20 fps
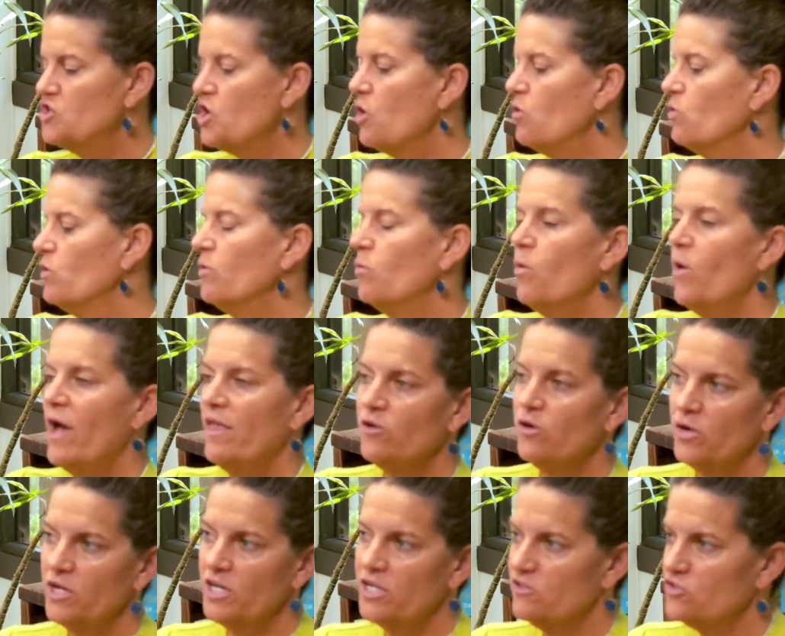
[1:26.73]
So
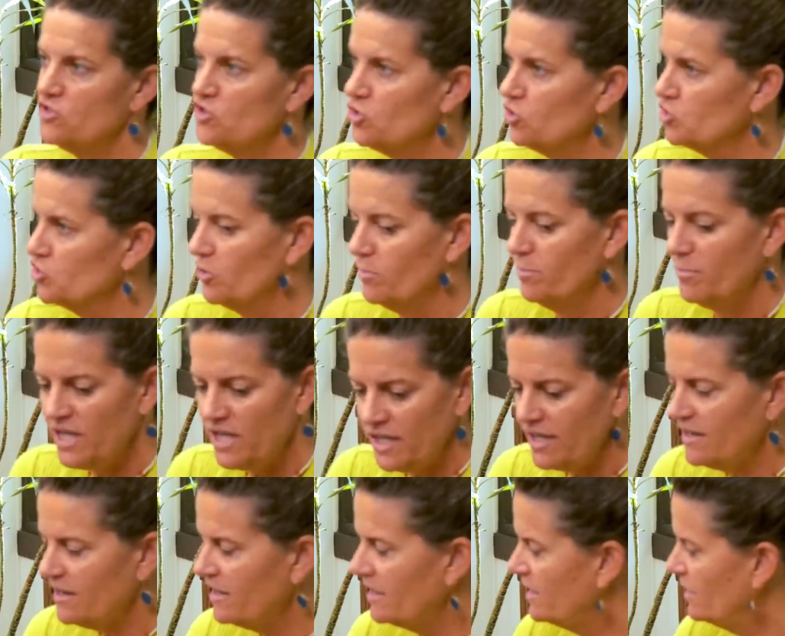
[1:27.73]
whether it's social
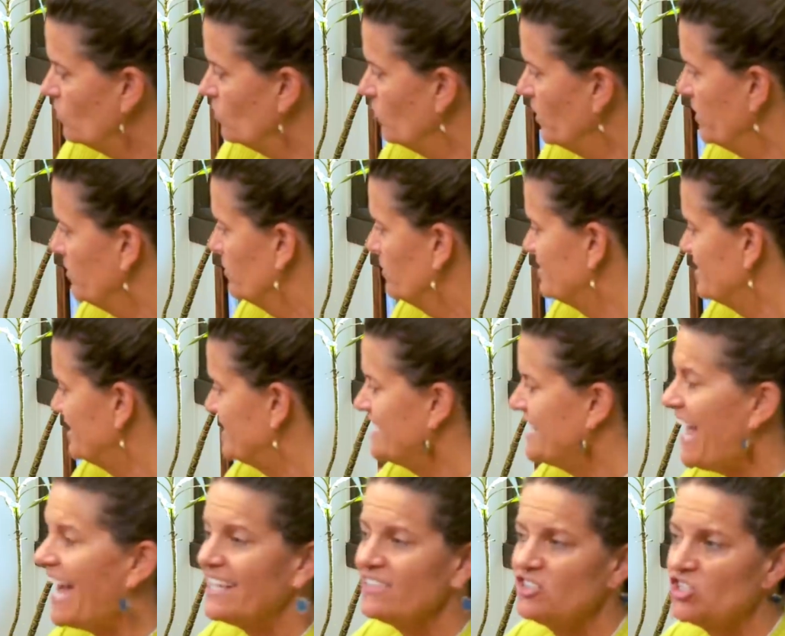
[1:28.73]
media, whether it's a
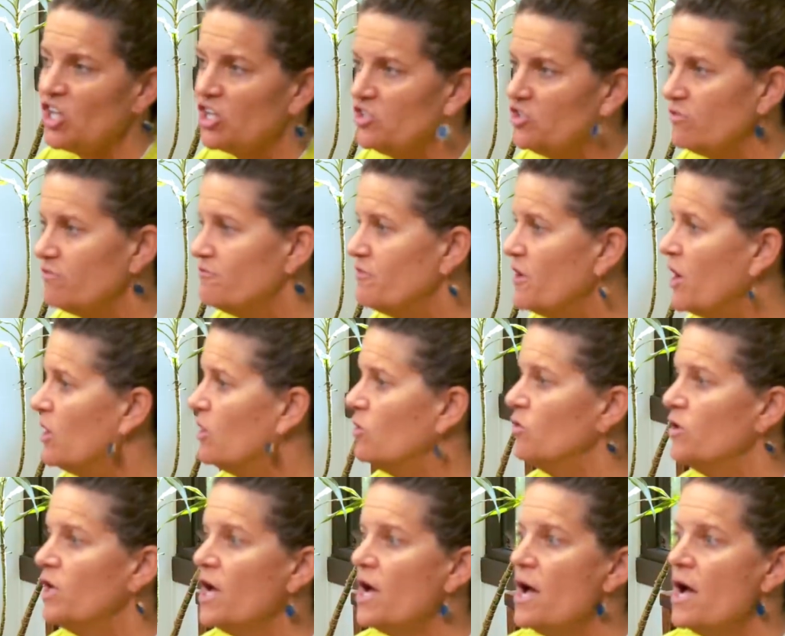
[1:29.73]
text on your
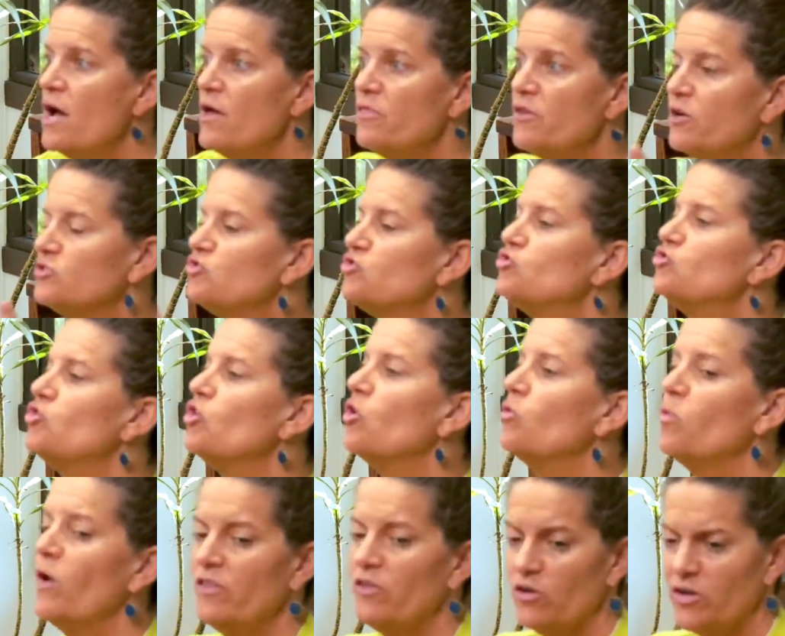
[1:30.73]
phone,
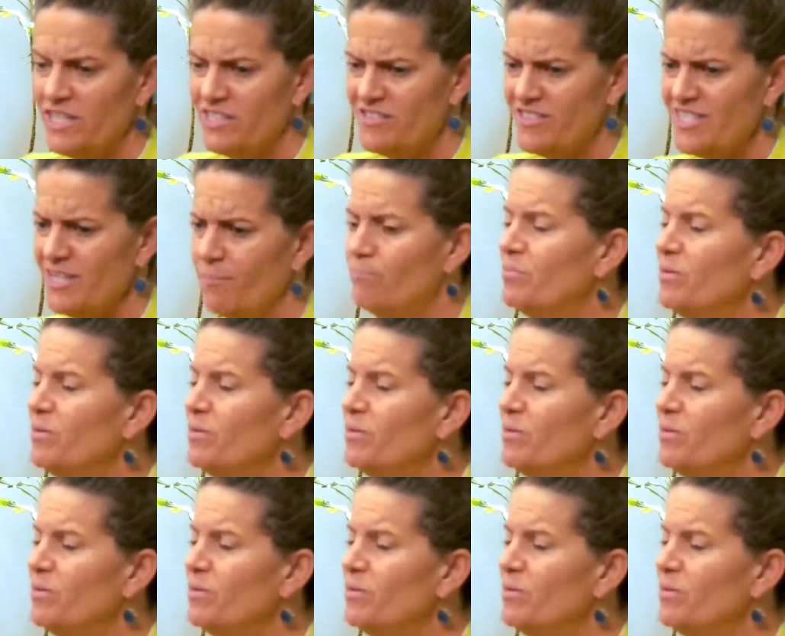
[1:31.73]
whether it's the